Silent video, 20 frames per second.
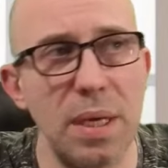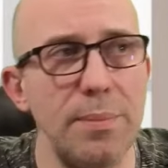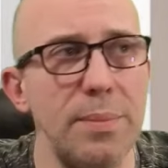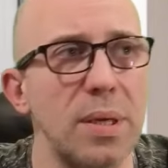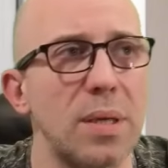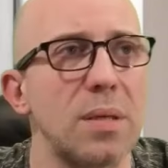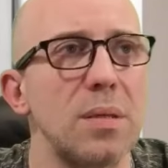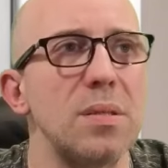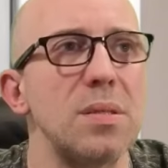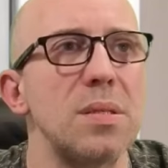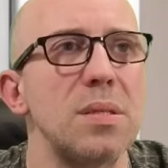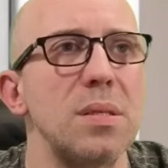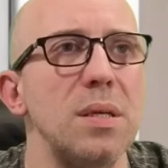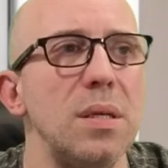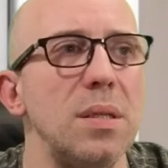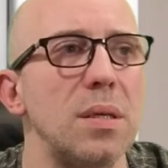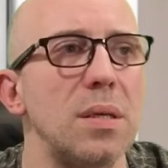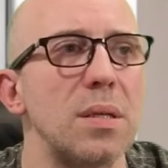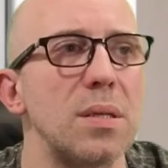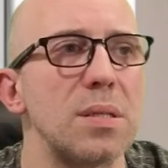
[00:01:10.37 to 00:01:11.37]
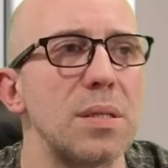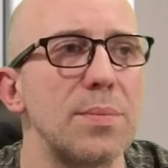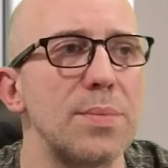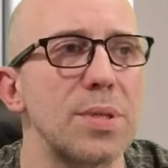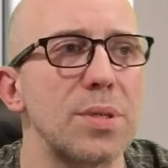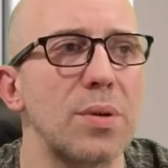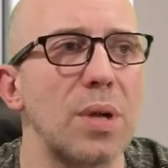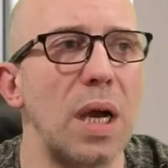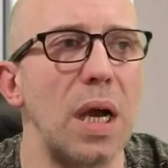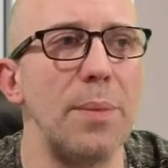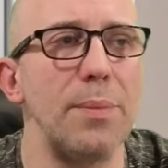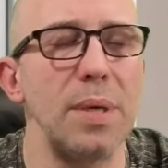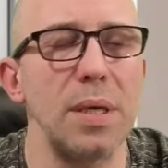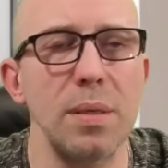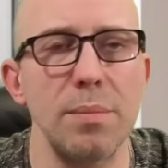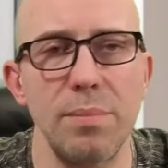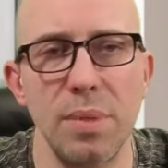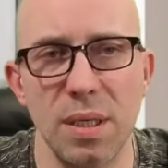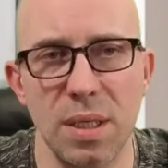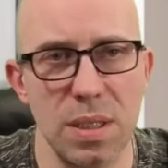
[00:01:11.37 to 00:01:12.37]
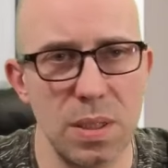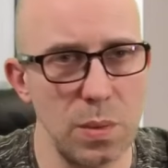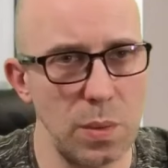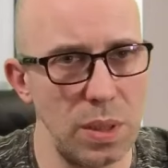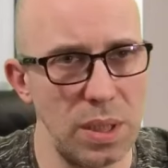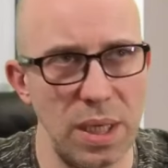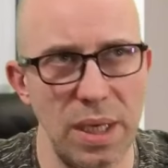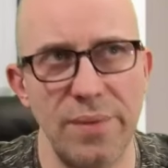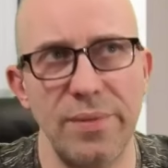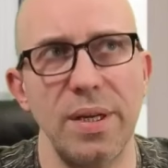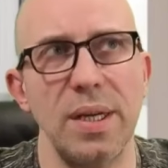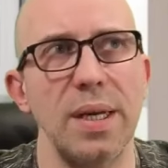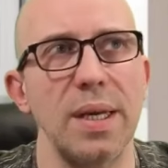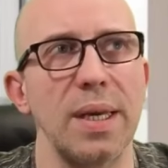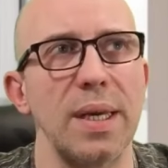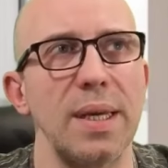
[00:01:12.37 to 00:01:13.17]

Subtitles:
maybe consider subscribing, because whenever I